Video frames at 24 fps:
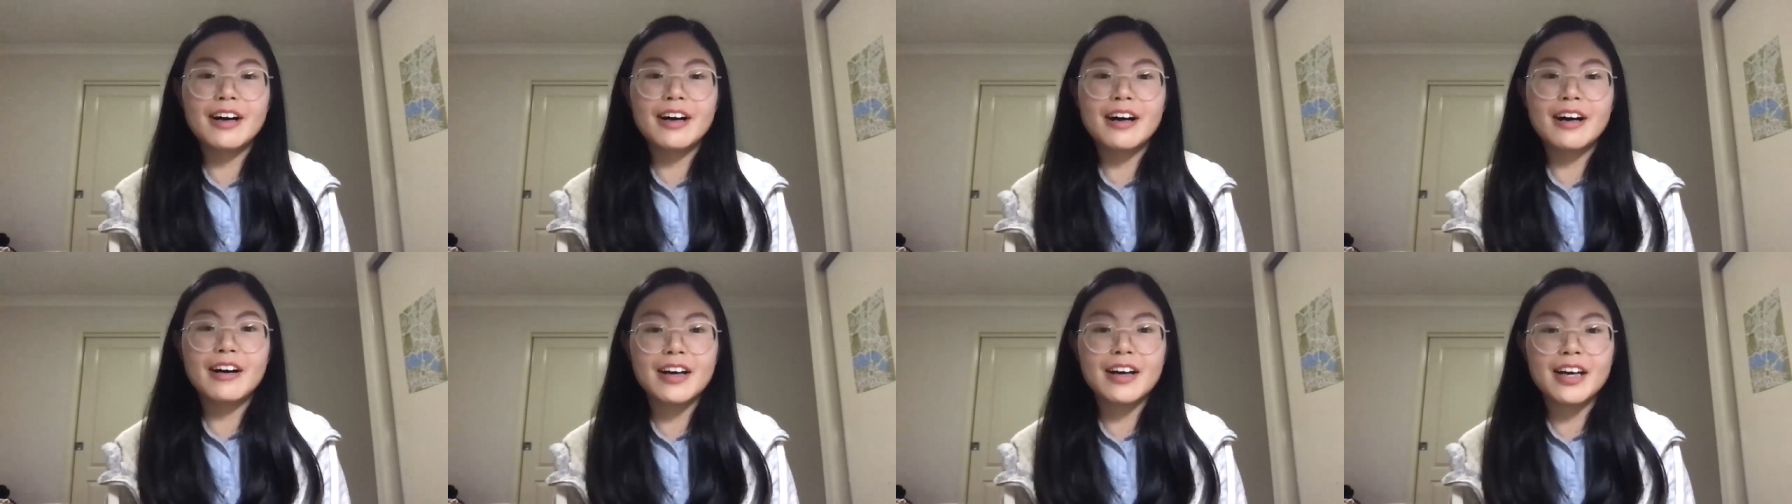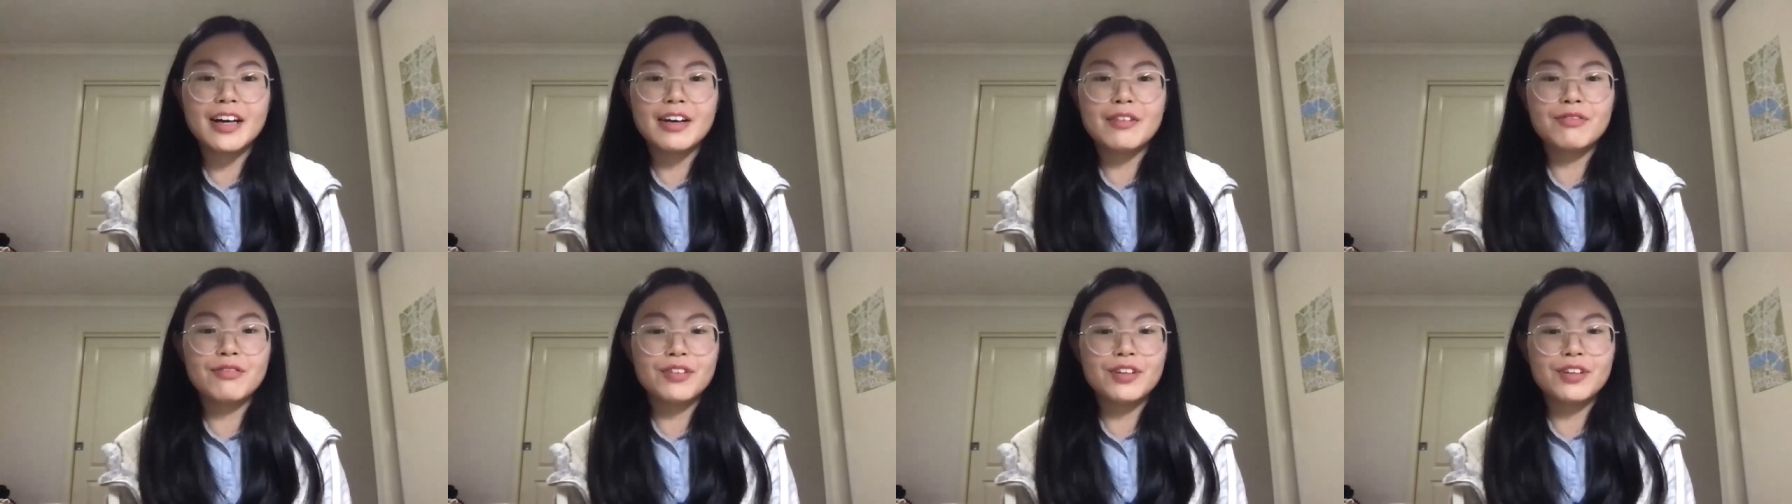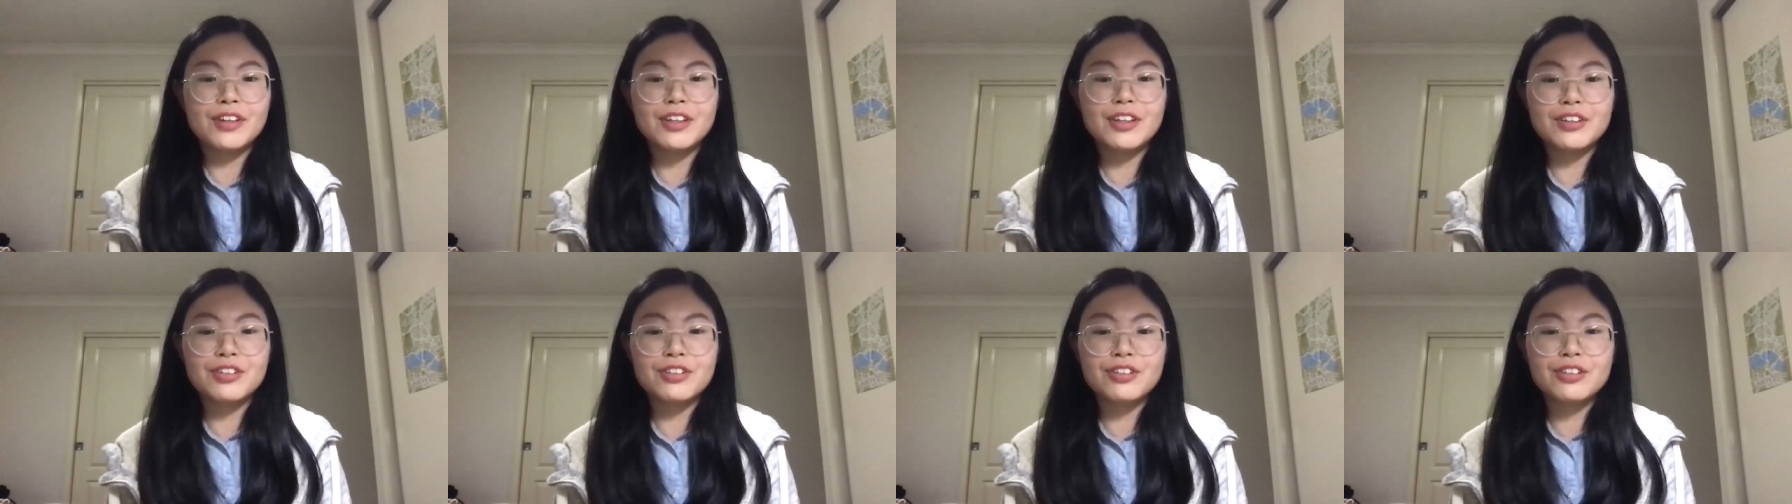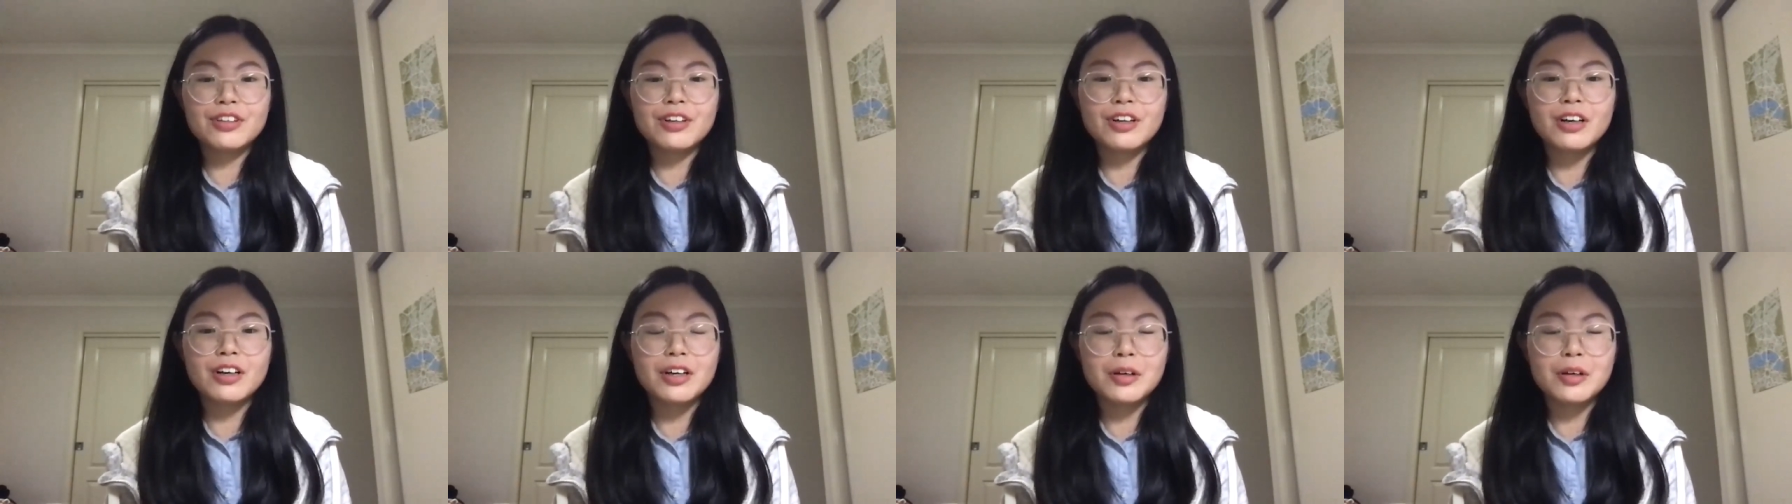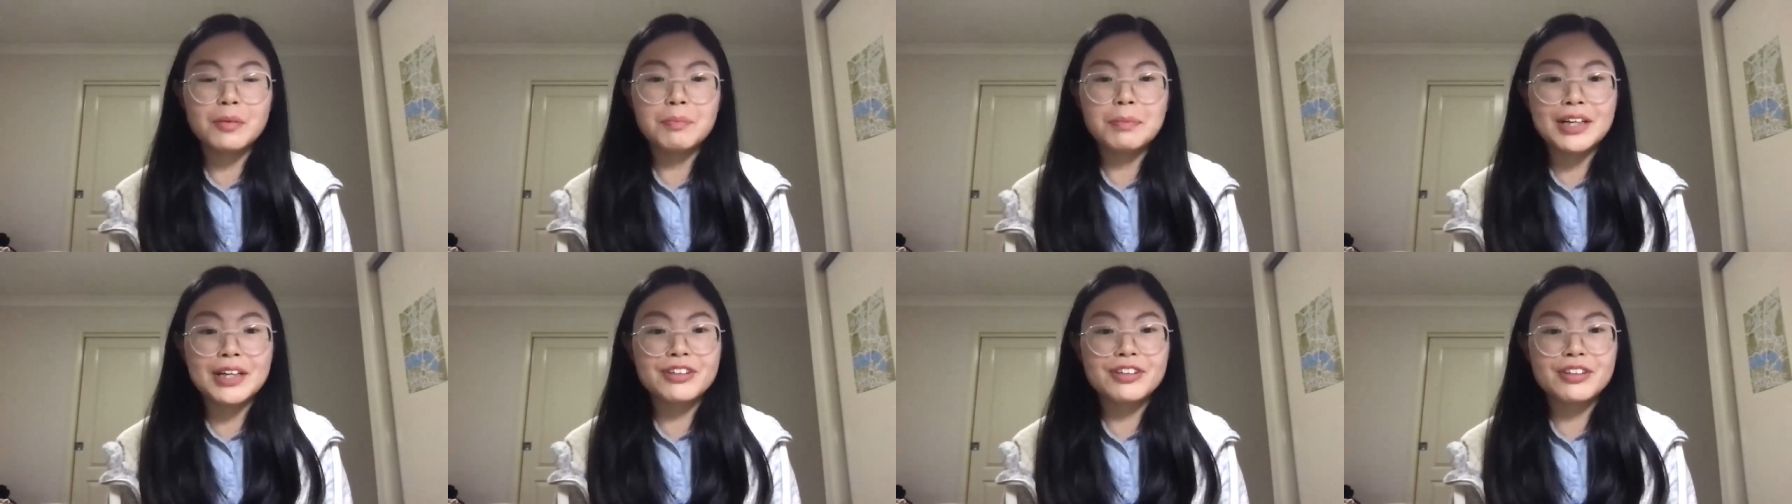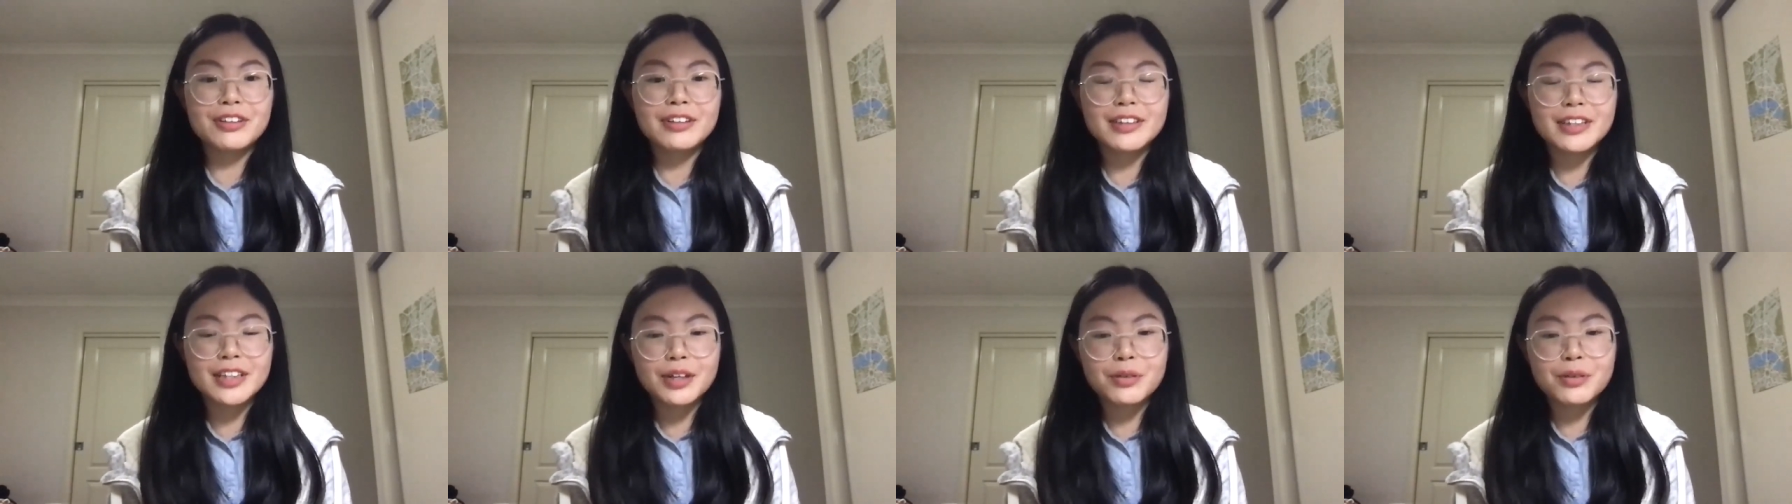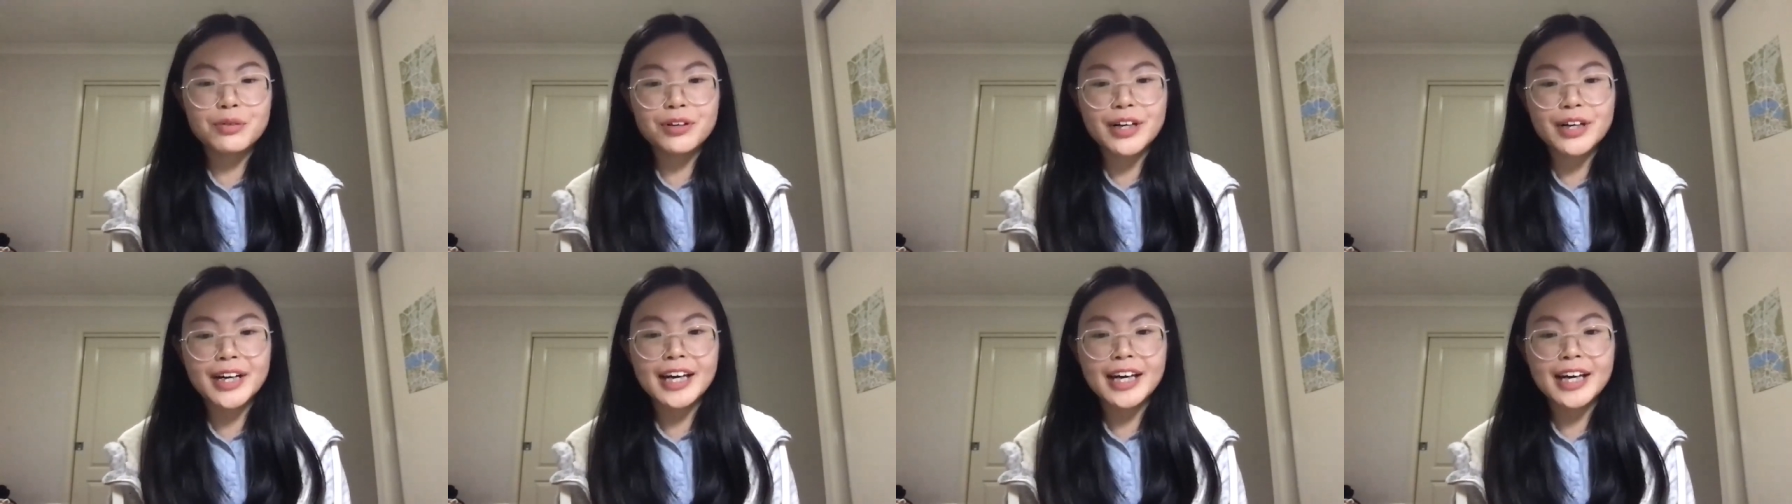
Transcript: I have finished a bachelor degree